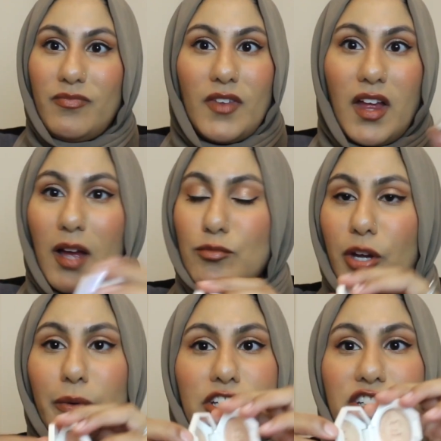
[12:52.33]
I'm
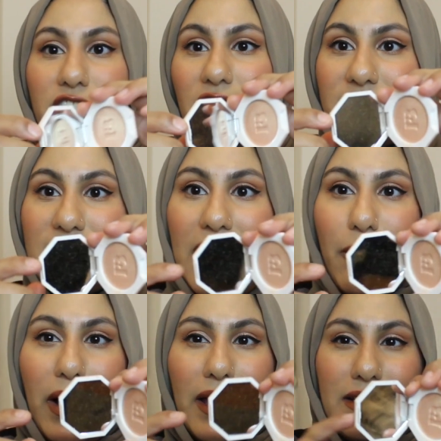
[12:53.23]
showing it to you guys now.
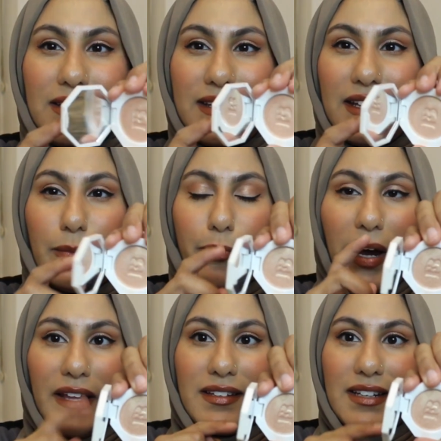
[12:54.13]
I did
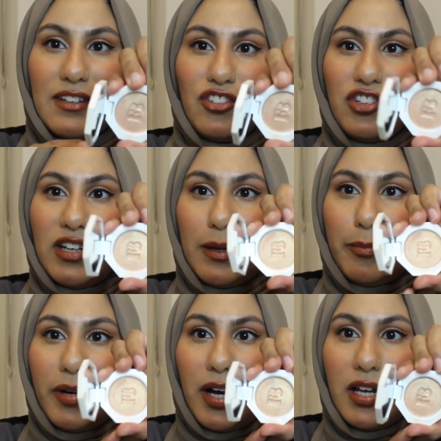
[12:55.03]
buy this last year,
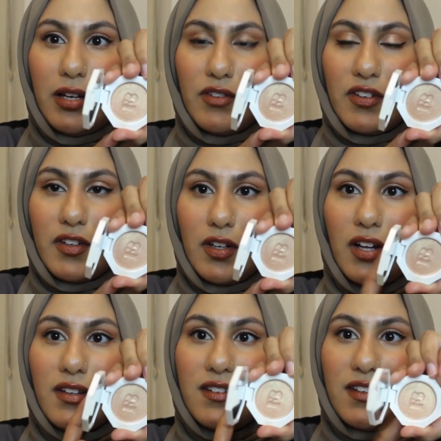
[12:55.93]
but I love this a lot.
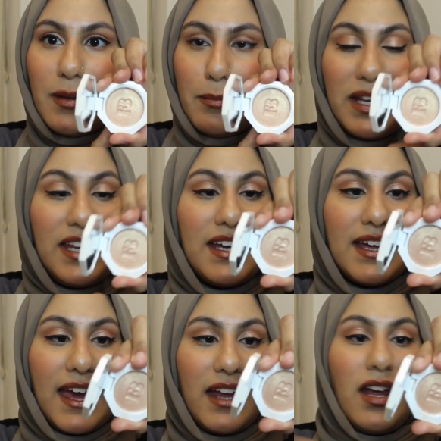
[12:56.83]
This is a mini
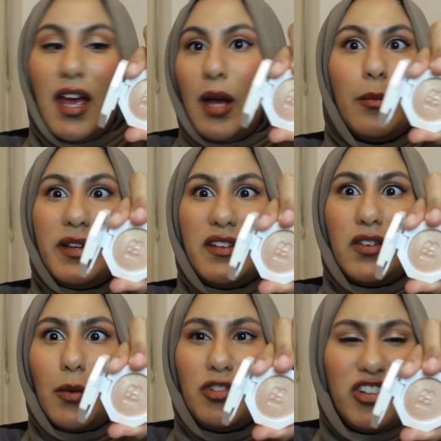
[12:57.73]
again, but there's so
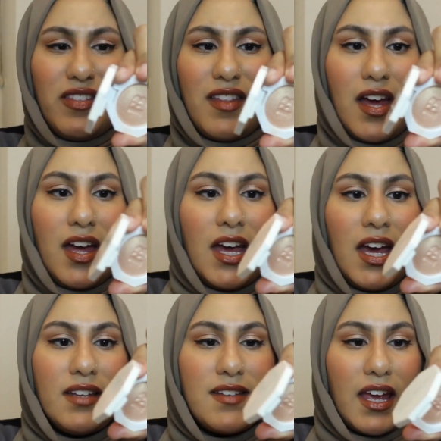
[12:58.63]
much in there.
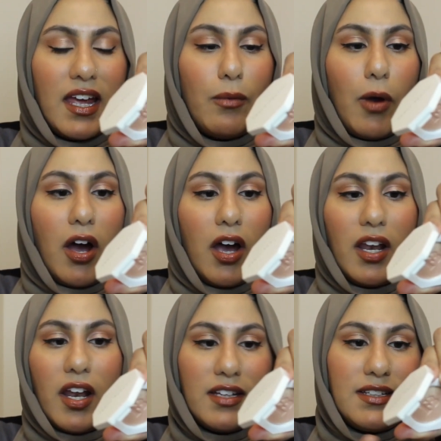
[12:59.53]
It's a Kilowatt
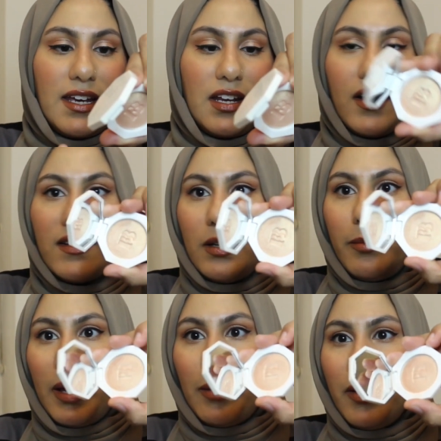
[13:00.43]
highlighter in Hustler
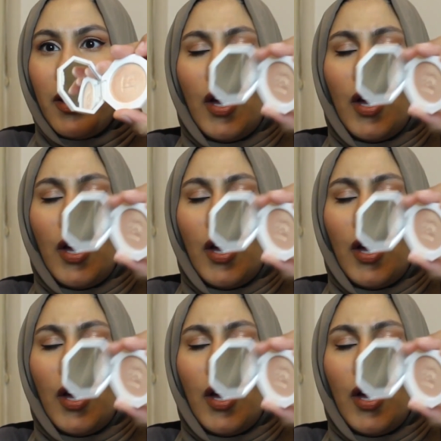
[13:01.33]
Baby.